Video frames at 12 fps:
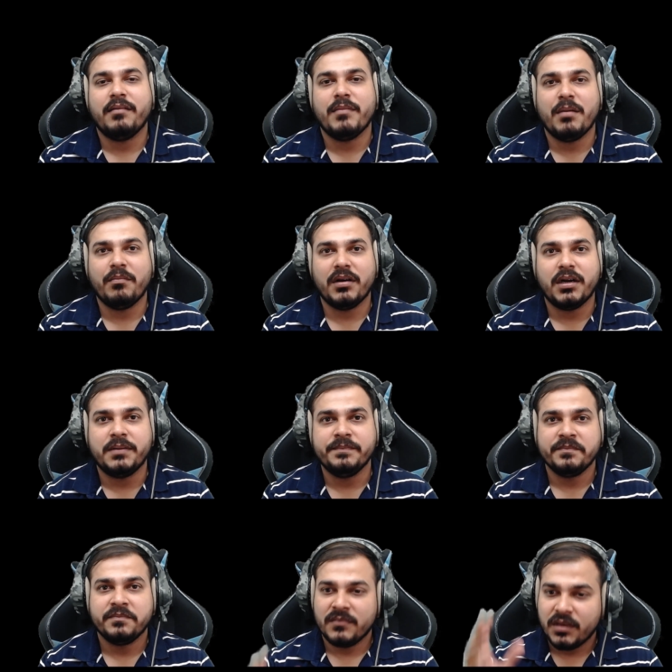remember,
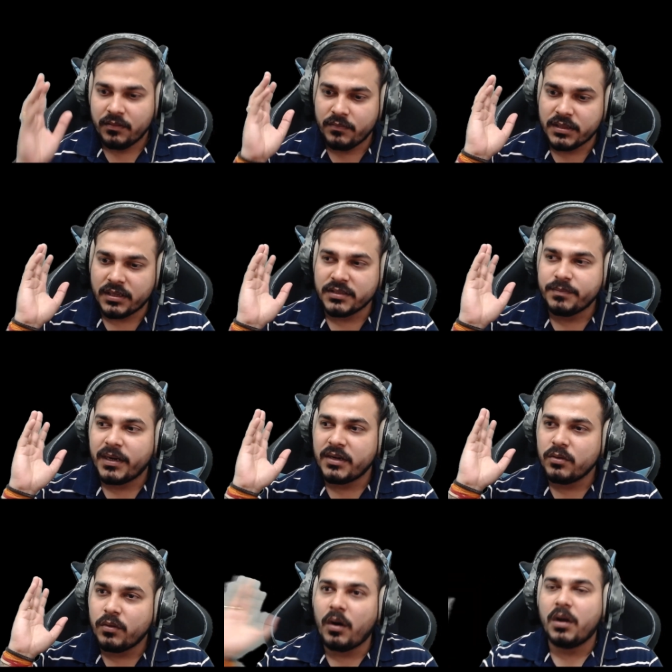with respect
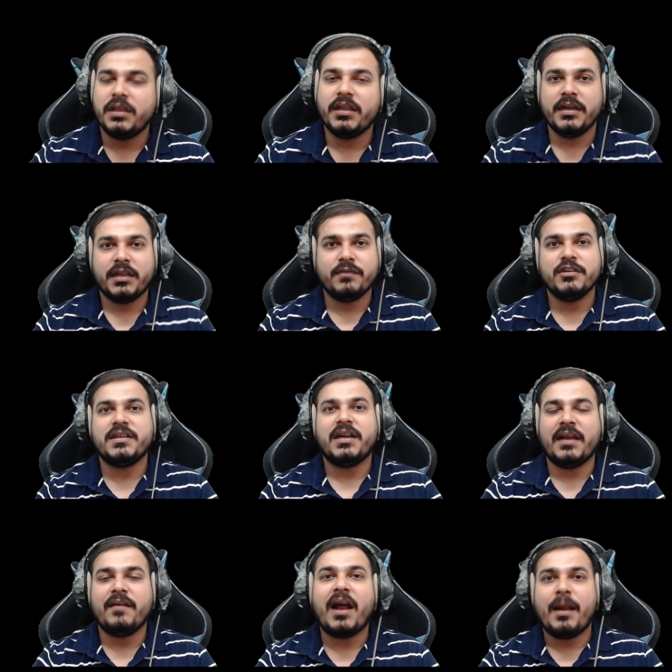to all the interviews that
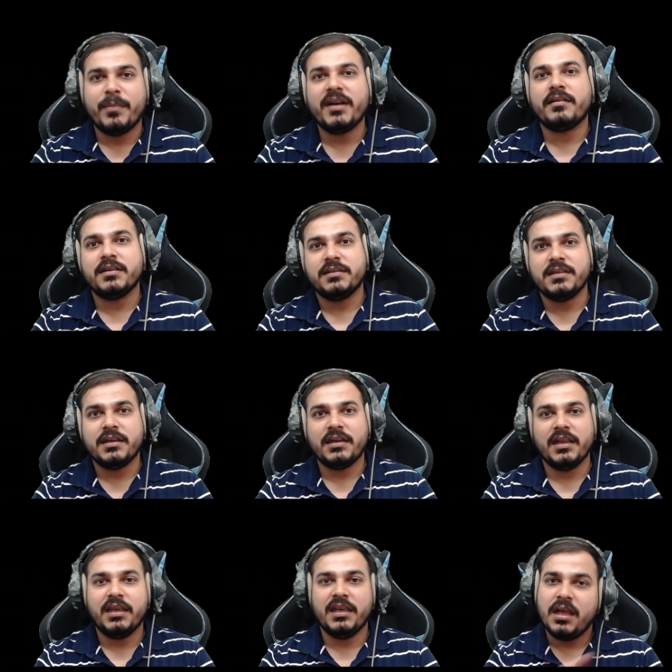have happened
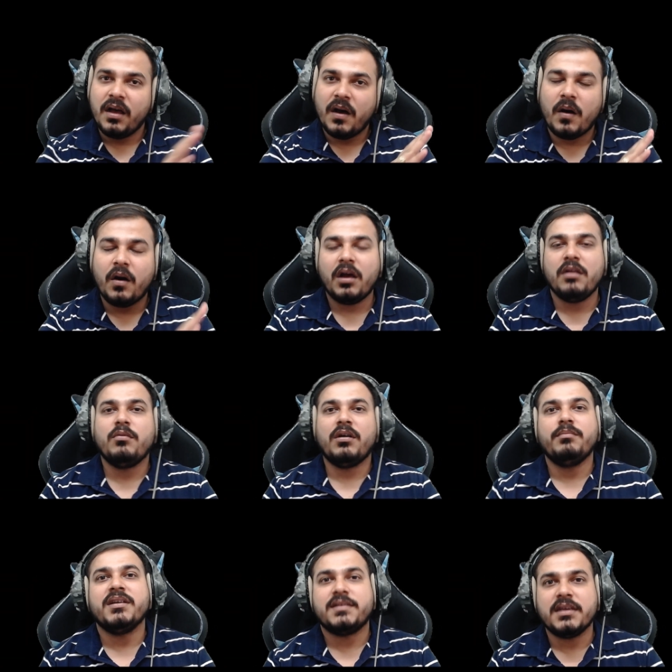recently, all were
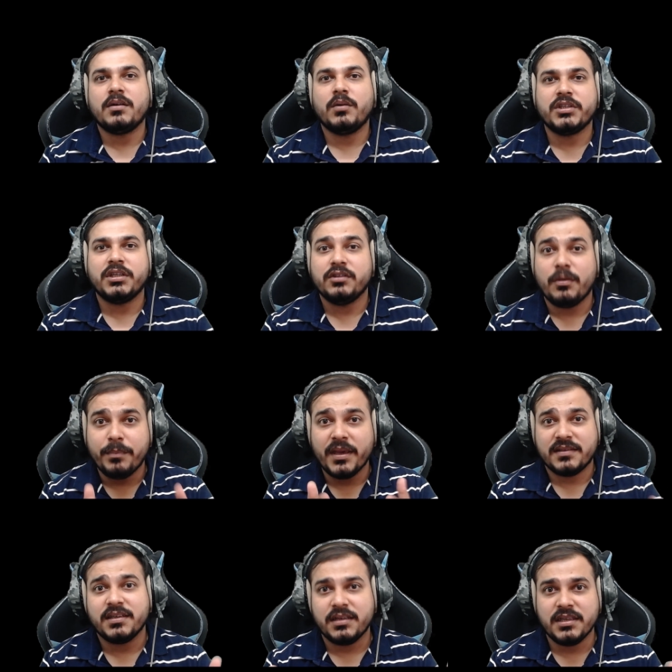basic questions. Your
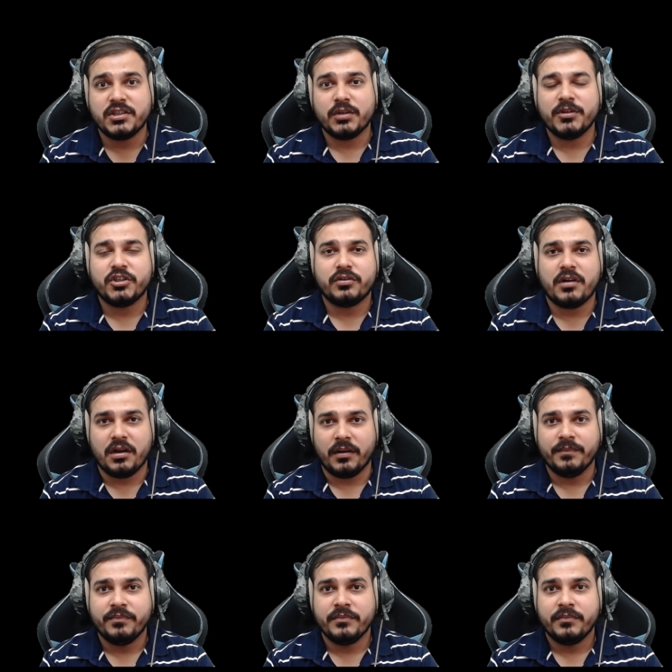basic needs to be strong.
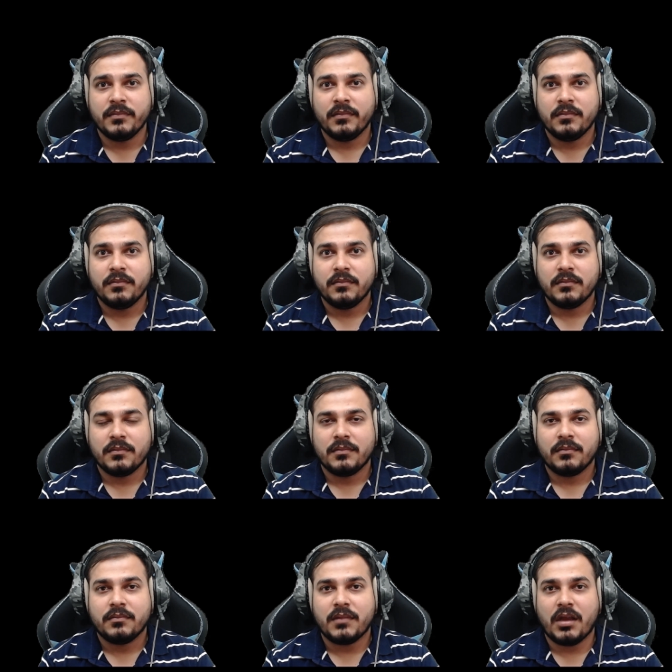
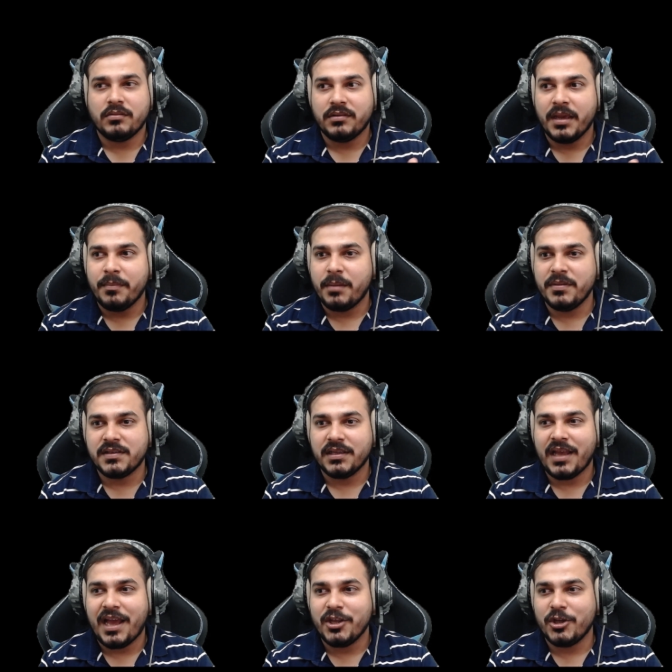Now there may be
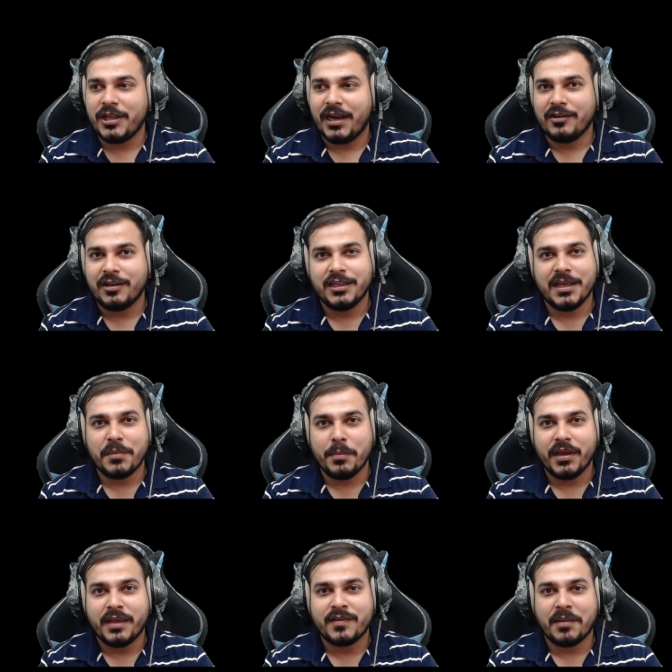scenario that okay, there may
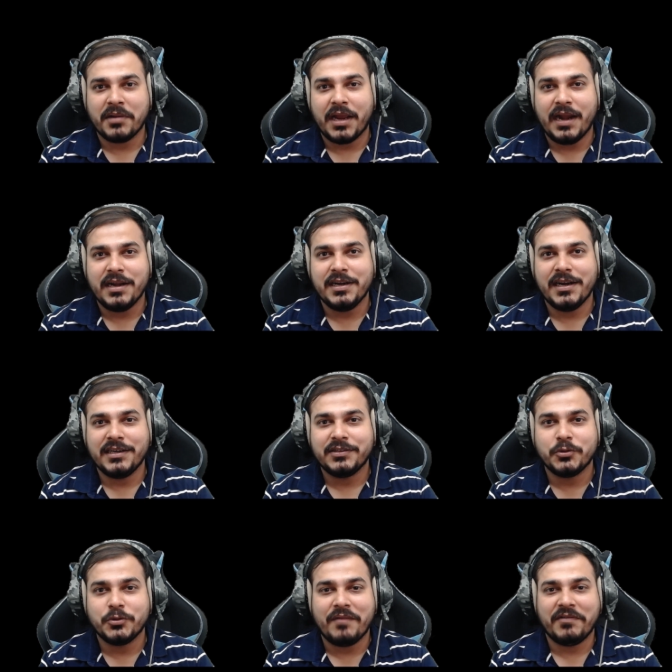be some candidates
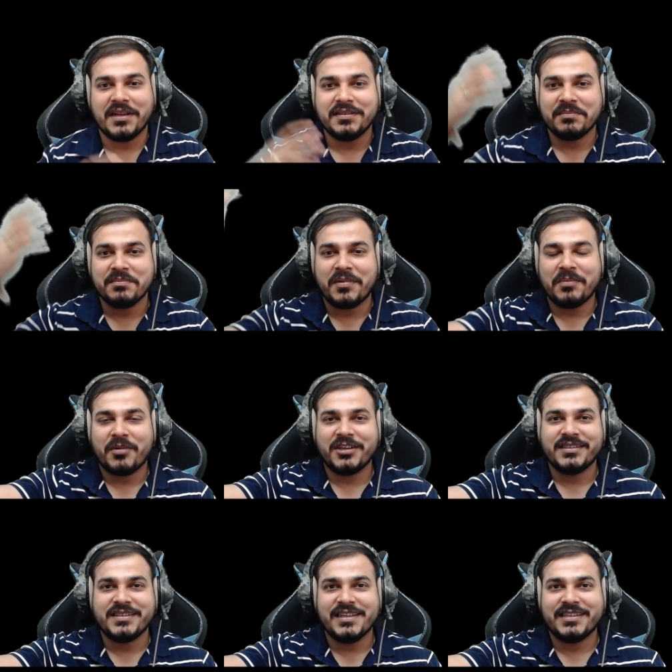who have done some more
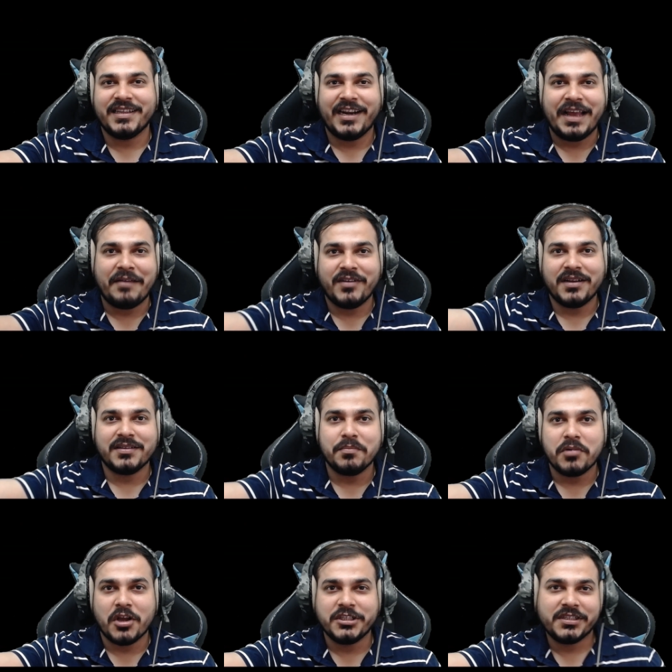project, they'll say that I've done some
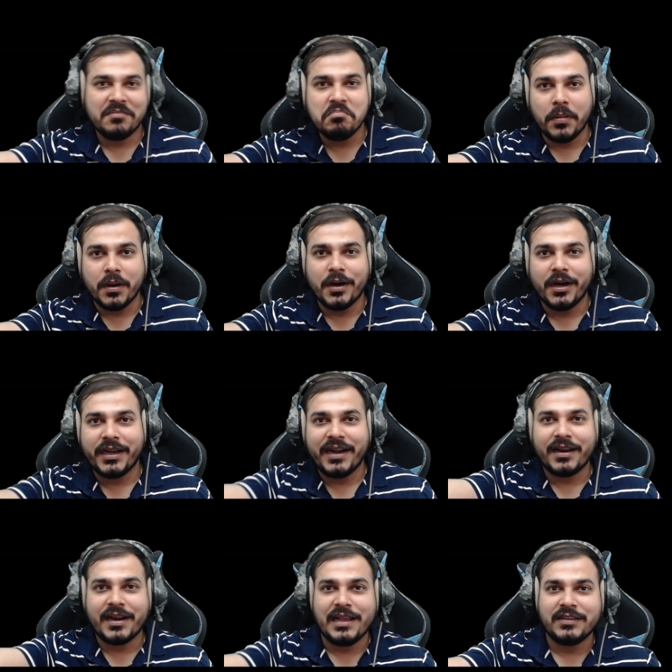project in BERT
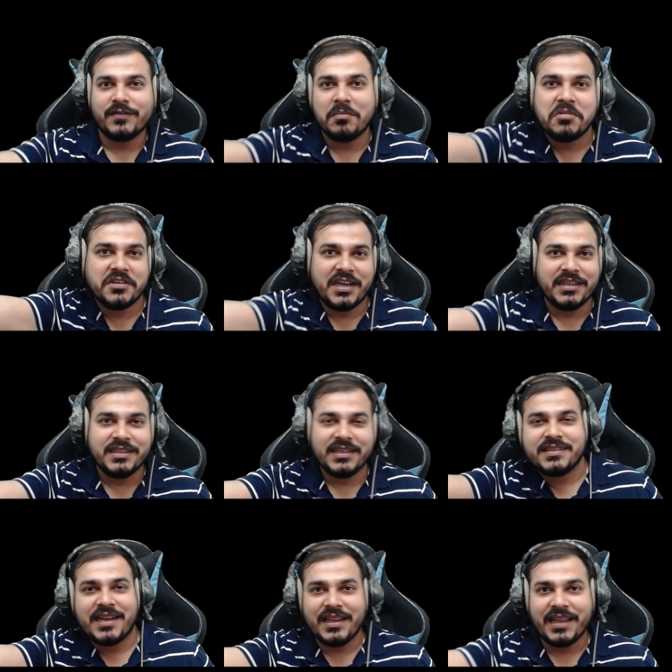and transformers and
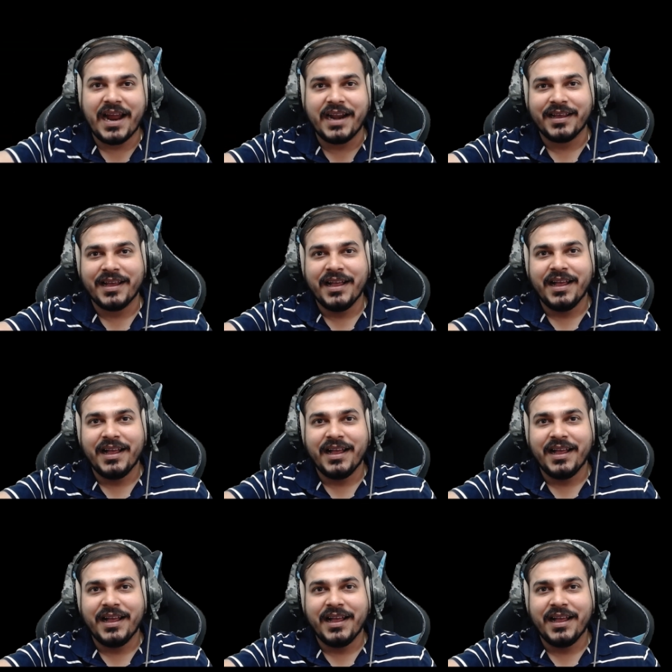this and that,